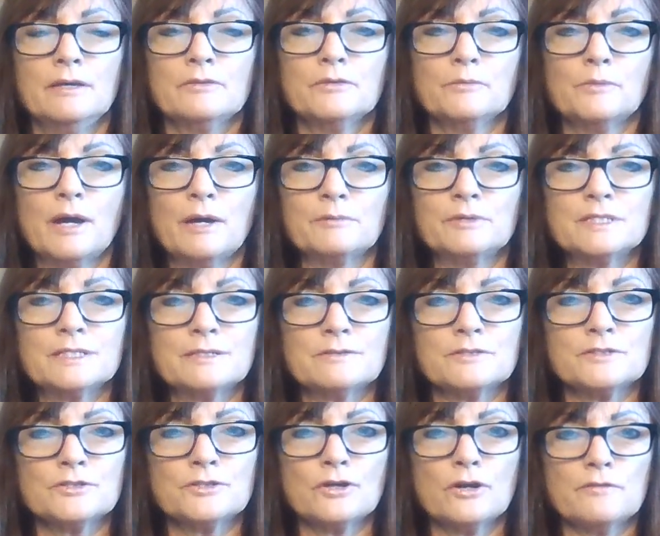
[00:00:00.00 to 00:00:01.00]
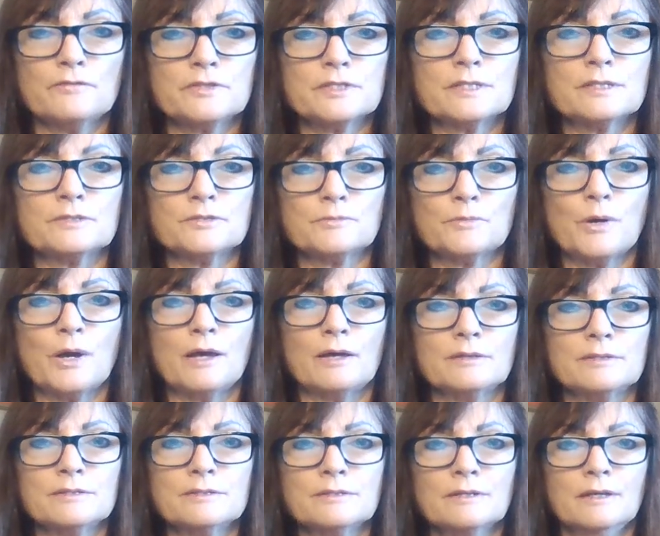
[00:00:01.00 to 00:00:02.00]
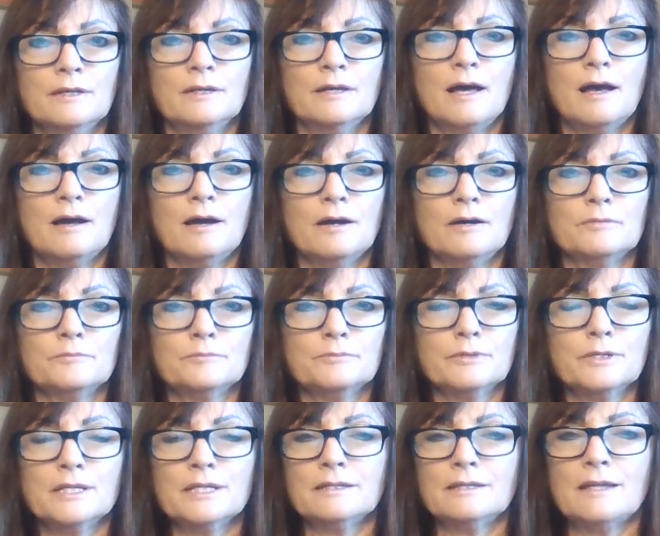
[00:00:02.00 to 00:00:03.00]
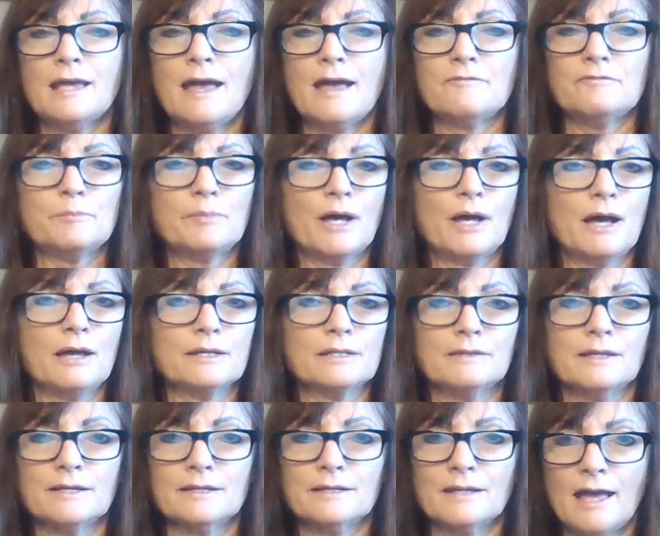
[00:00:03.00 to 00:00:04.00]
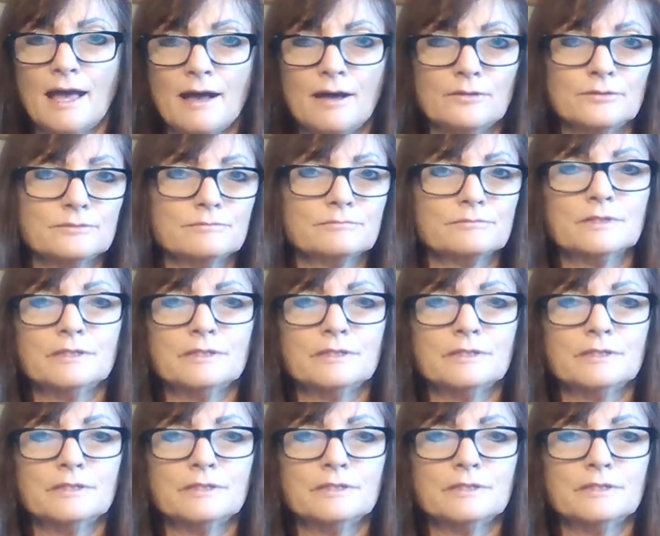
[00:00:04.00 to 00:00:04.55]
the way we did the services was um, we didn't have a body laid out,